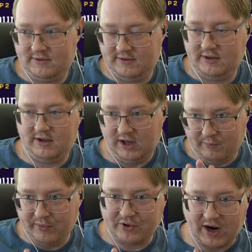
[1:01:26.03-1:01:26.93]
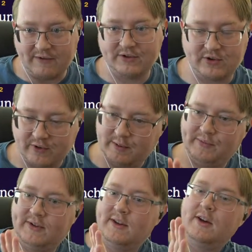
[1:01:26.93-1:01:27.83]
keep your
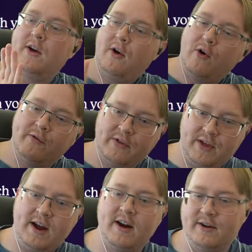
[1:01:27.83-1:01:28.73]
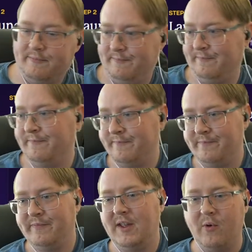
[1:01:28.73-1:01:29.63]
JavaScript over there,
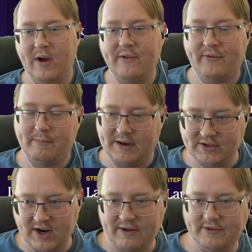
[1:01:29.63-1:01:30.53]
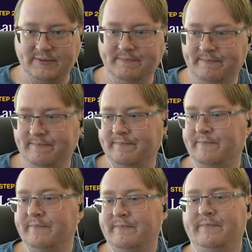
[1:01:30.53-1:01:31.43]
away from my Java.
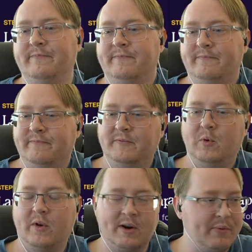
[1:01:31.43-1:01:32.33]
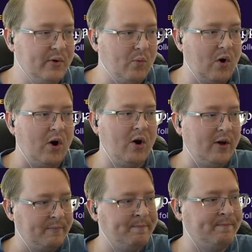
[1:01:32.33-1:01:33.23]
We're gonna build a
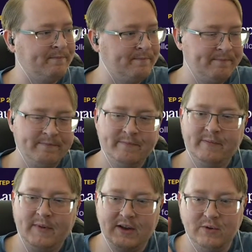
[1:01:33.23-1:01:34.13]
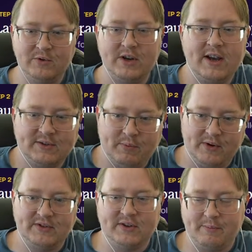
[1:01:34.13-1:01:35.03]
wall, and you JS
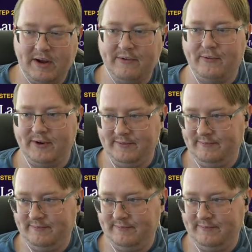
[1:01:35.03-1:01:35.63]
boys are gonna pay for it.